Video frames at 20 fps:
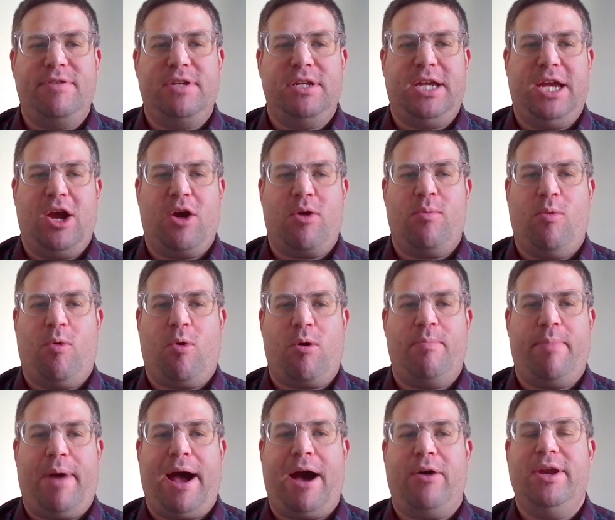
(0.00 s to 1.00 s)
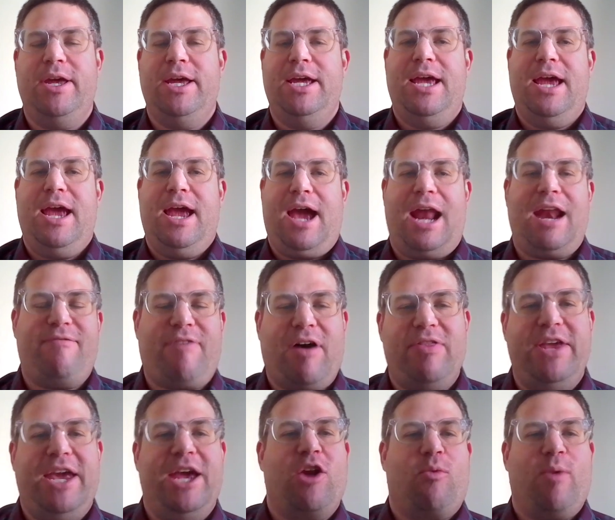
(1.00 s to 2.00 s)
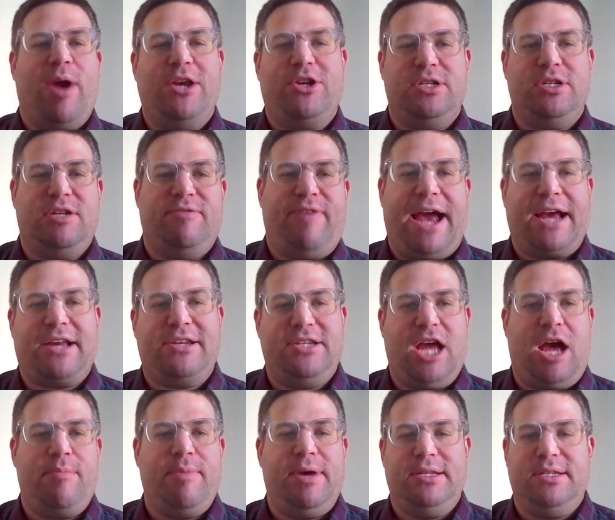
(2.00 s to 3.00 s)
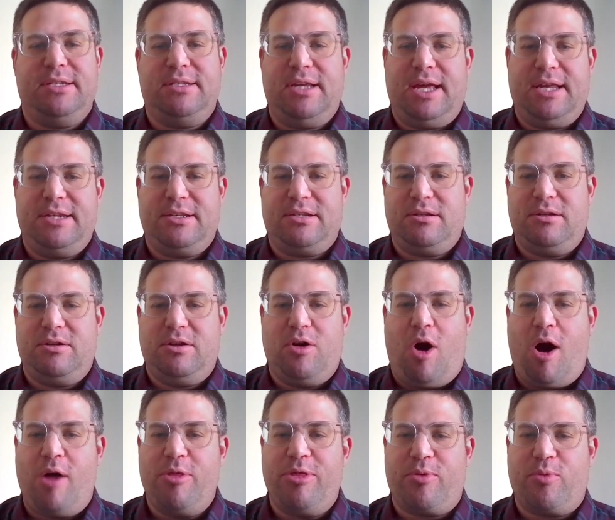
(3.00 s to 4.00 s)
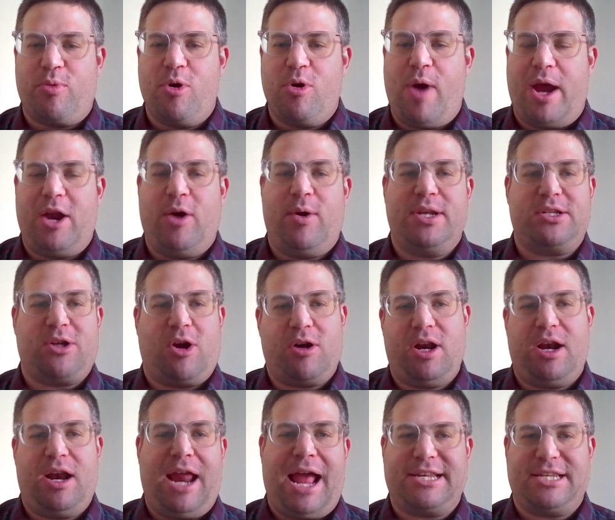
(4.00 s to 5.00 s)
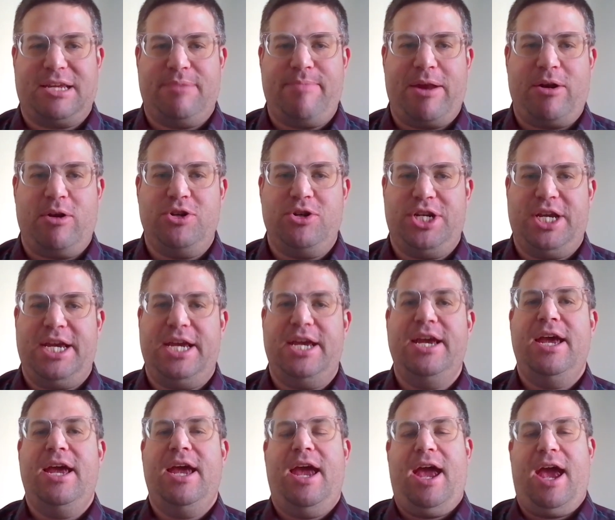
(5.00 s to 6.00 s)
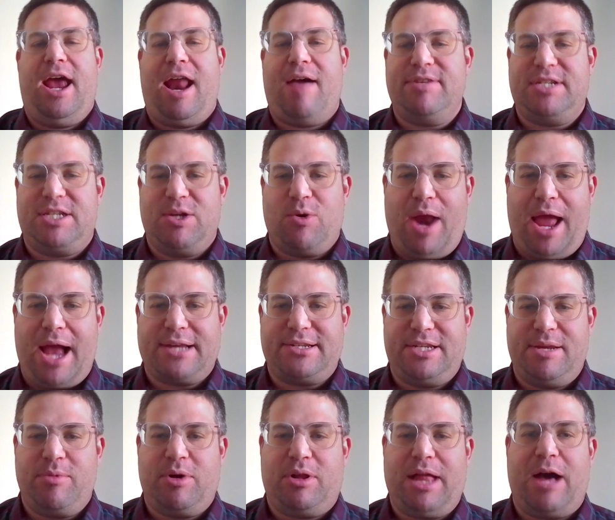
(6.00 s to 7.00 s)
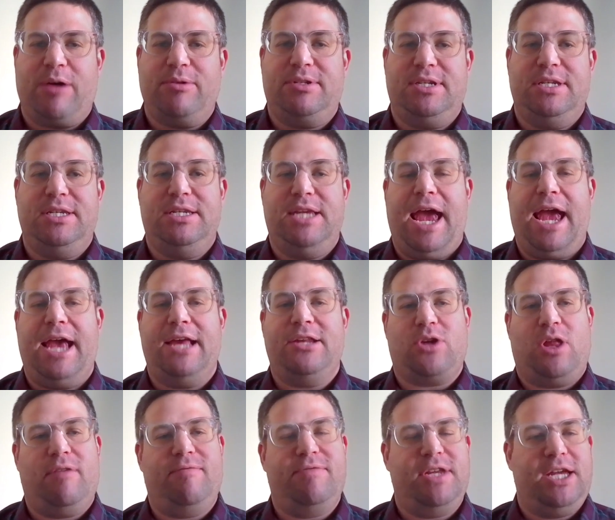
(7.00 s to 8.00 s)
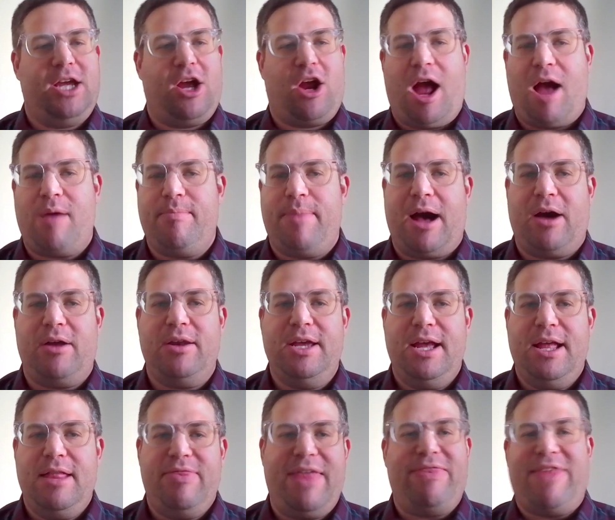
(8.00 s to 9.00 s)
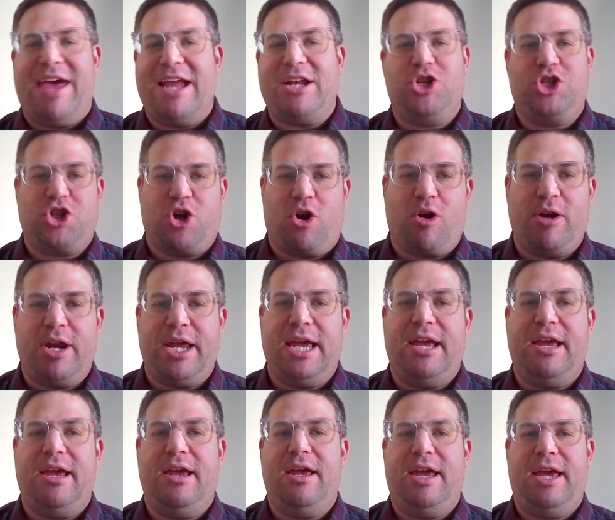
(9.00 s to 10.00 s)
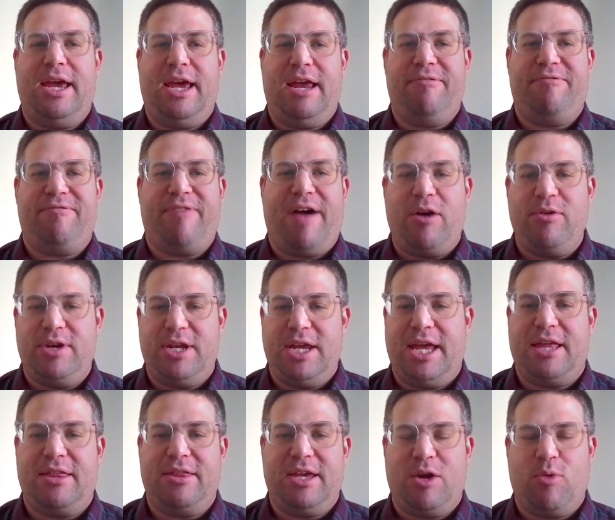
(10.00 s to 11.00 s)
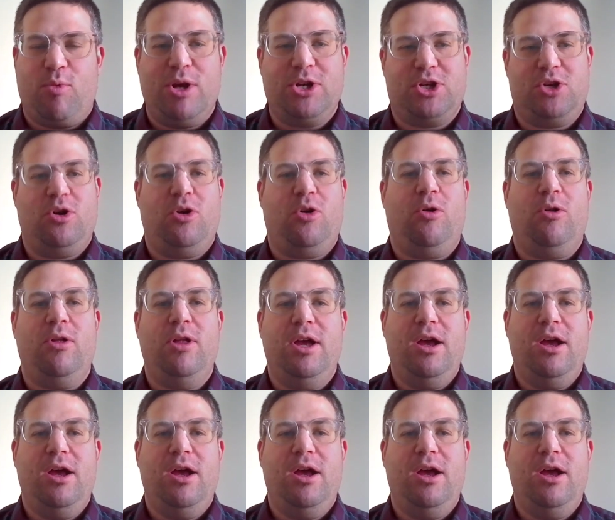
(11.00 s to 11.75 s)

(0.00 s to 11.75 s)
hear more about kind of how the iterations of Axiom has gone through. I know it started at Axiom Energy, and obviously we're at Axiom Cloud today. So I'd love to hear how about that journey in founding the original